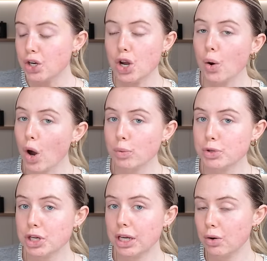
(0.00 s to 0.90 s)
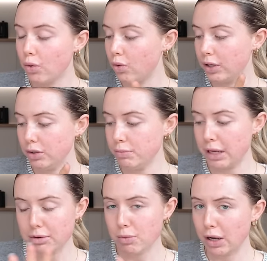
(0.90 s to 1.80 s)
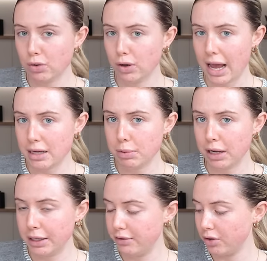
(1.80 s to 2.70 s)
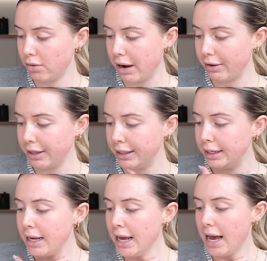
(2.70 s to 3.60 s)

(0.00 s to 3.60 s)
no aubergine, or you, may, you might call it eggplant if you're American,